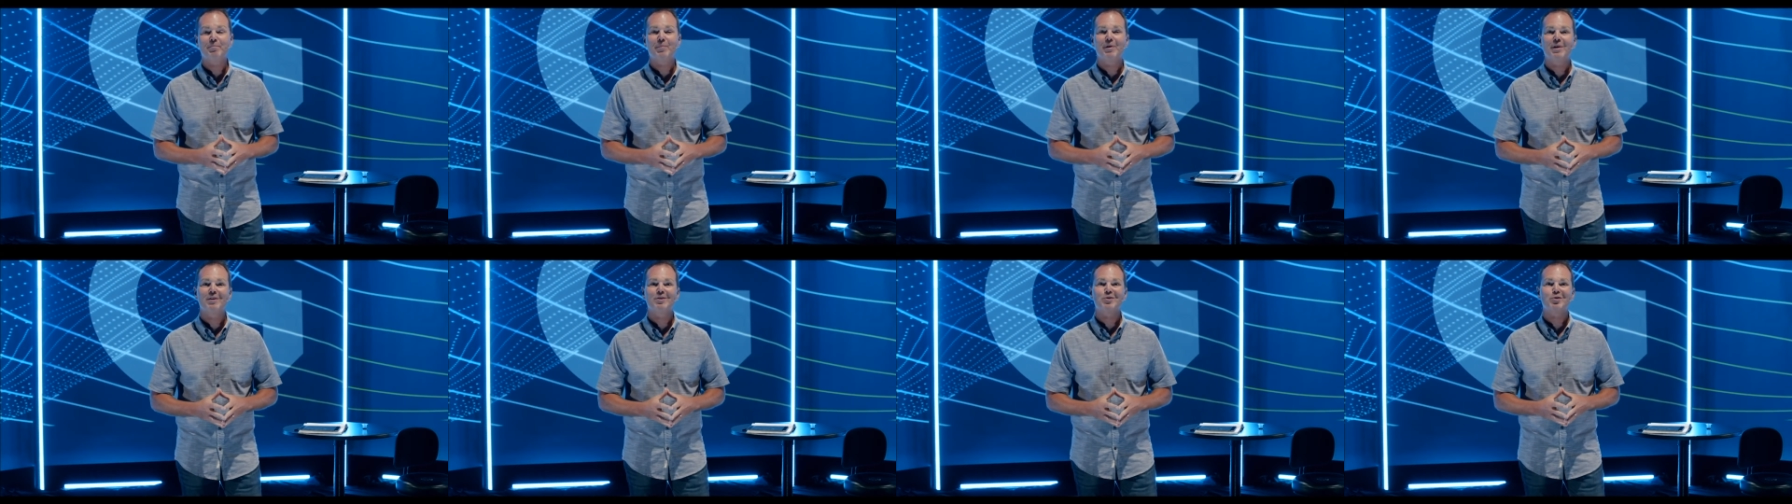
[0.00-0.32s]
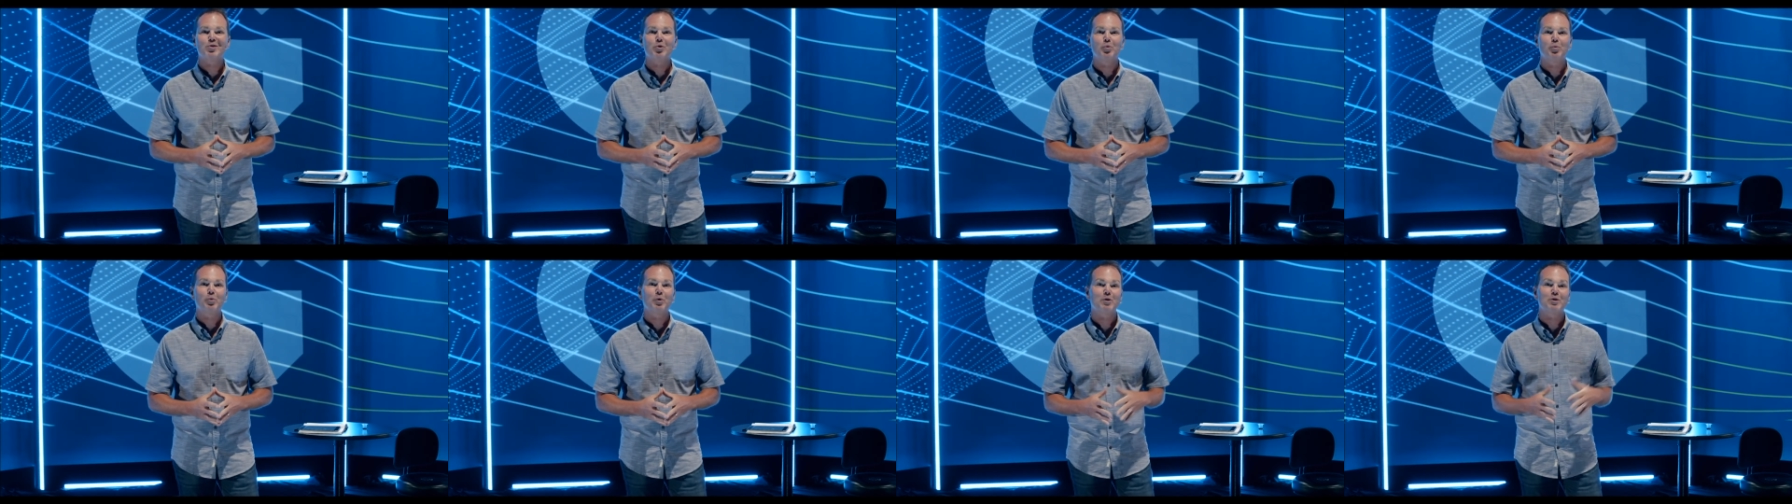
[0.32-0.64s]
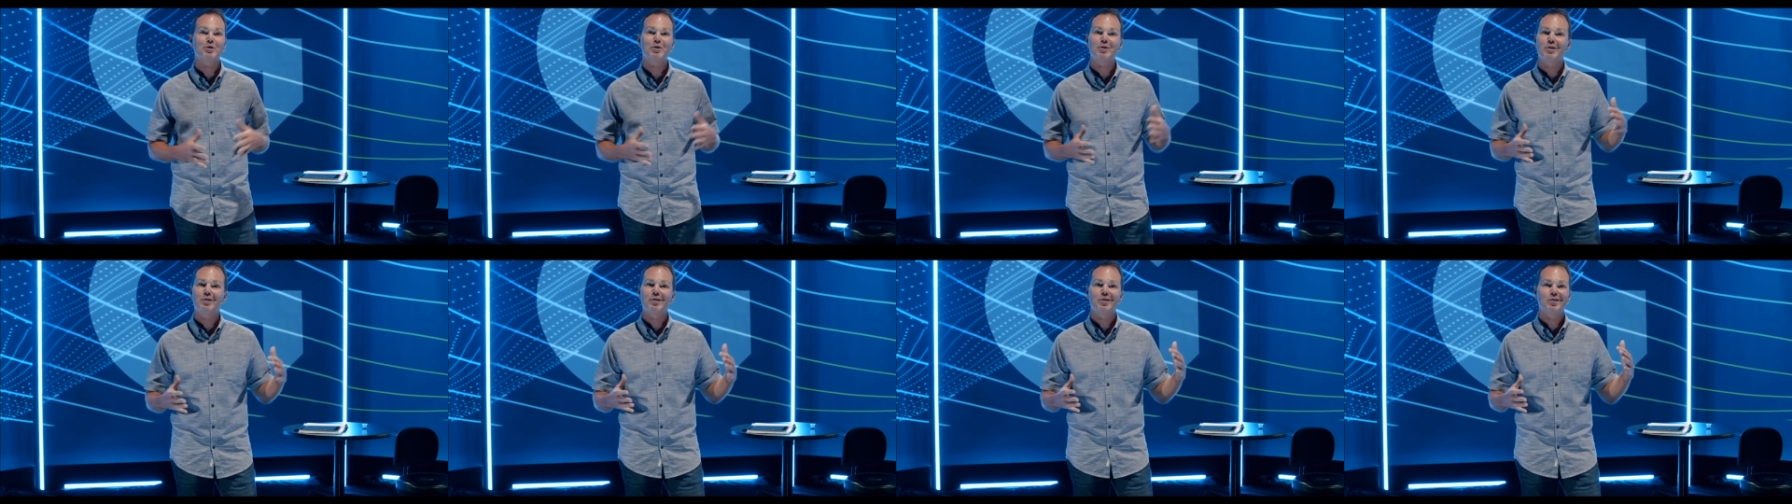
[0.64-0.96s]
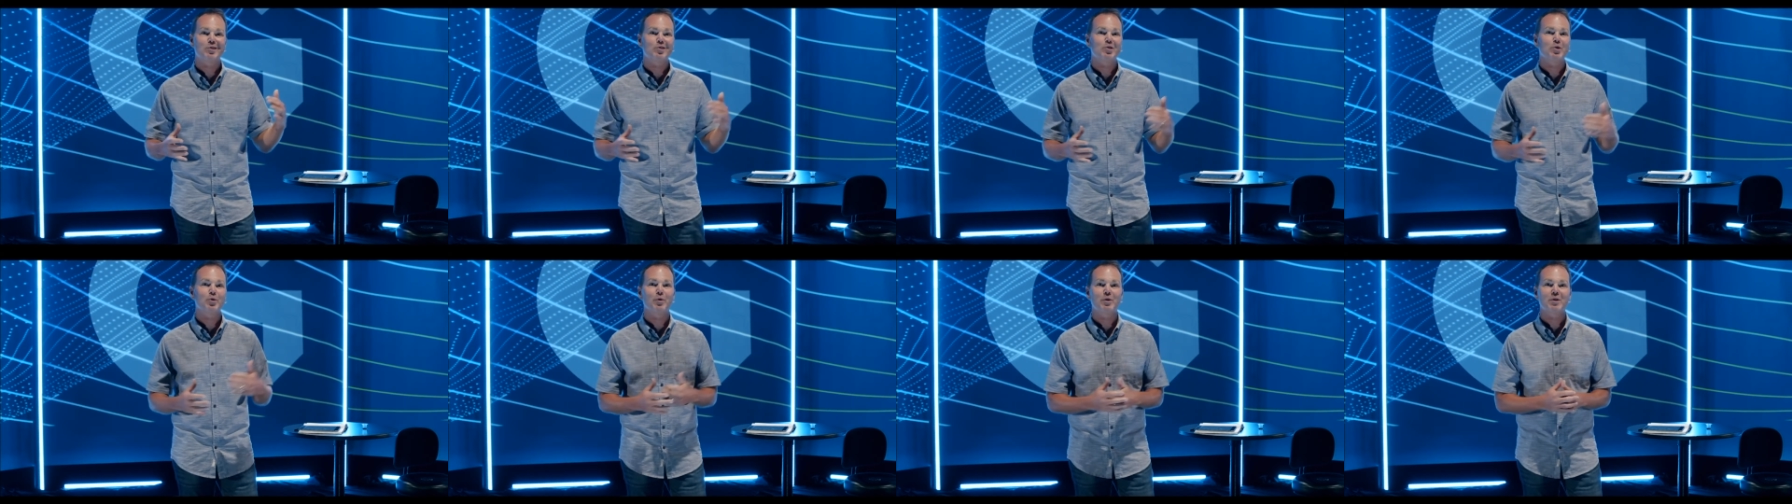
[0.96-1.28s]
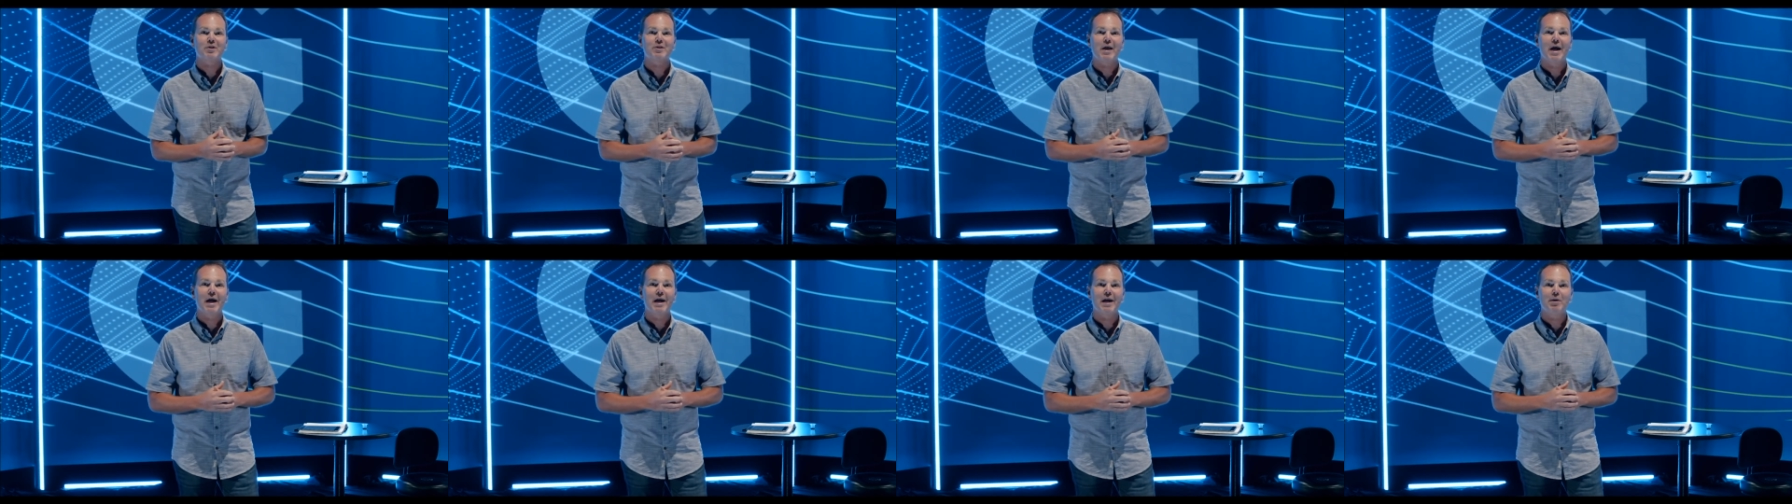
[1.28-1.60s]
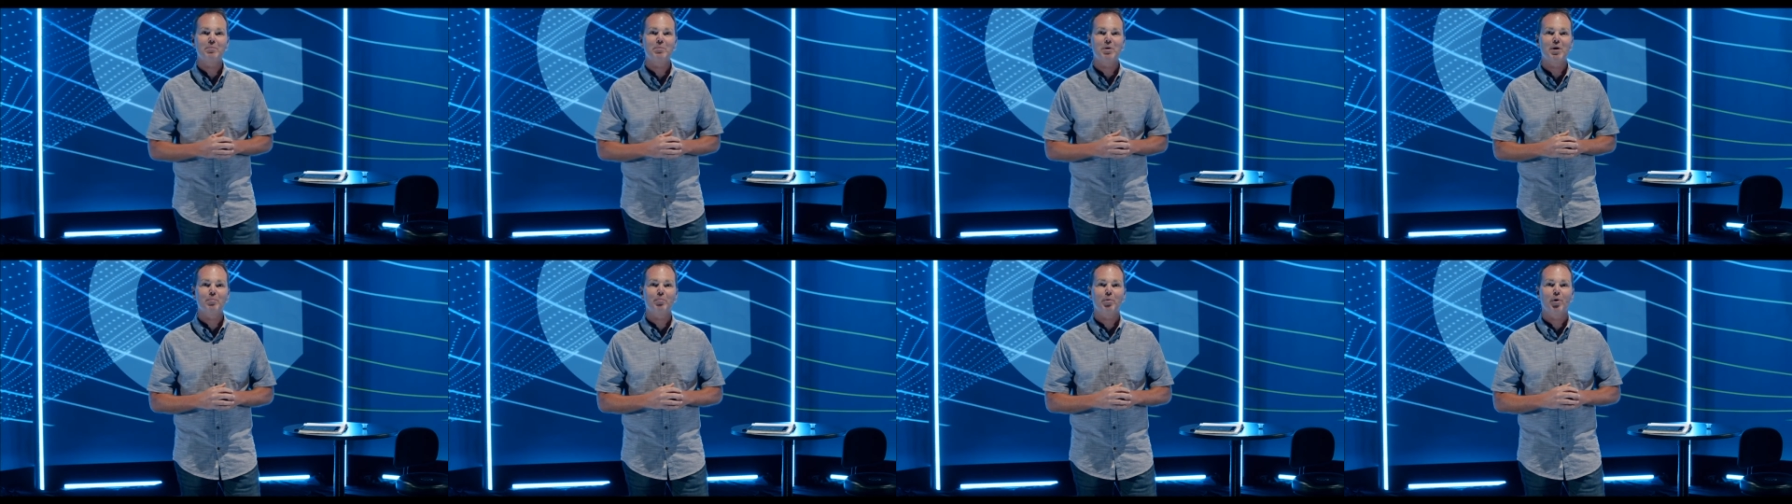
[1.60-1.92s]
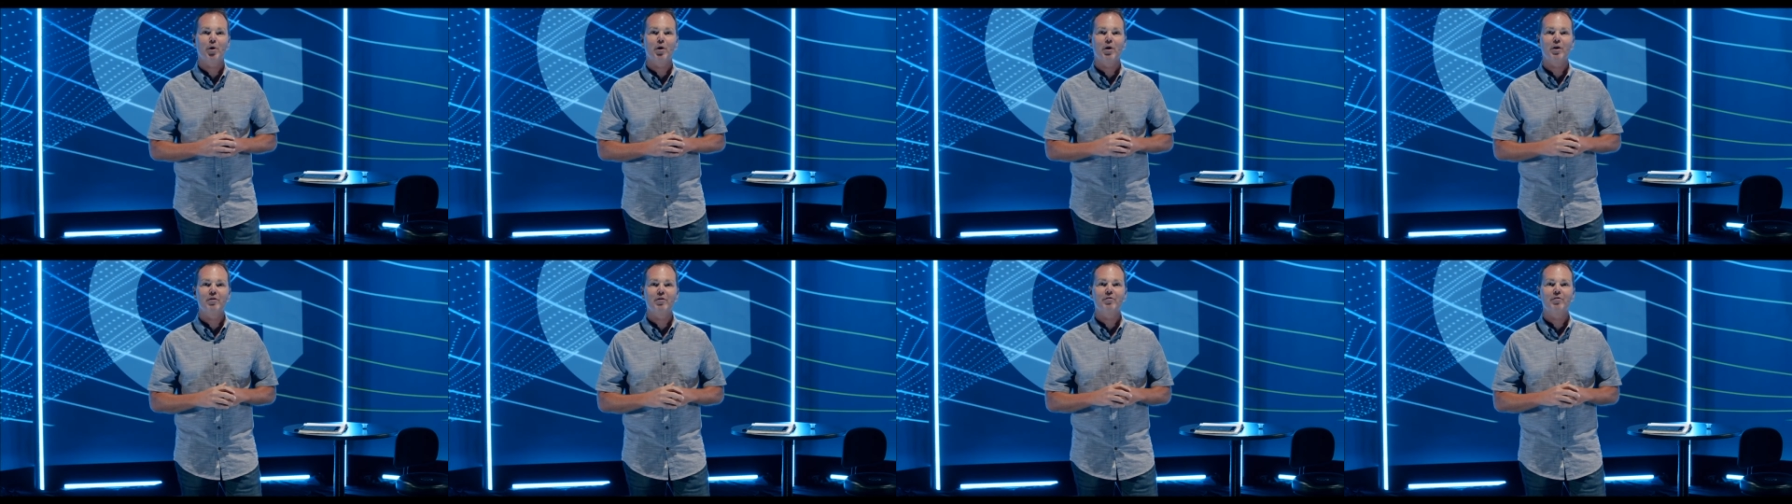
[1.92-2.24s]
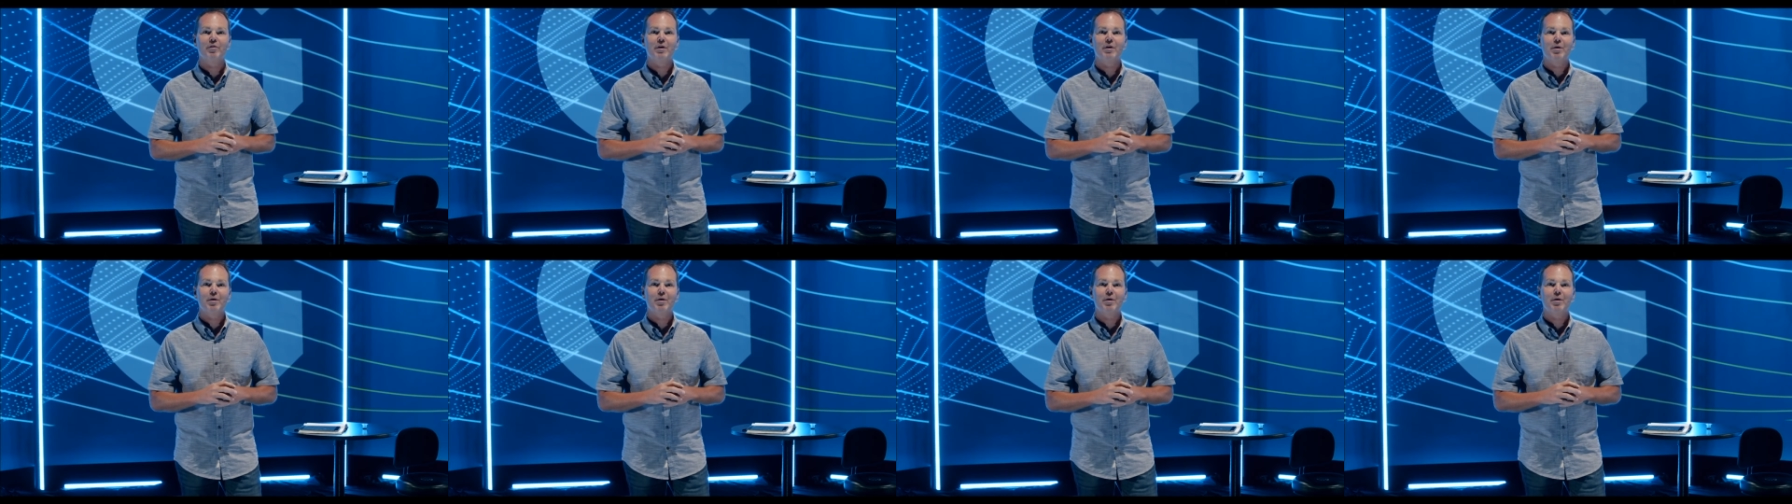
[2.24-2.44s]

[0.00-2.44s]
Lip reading: And so we're so excited to be a part of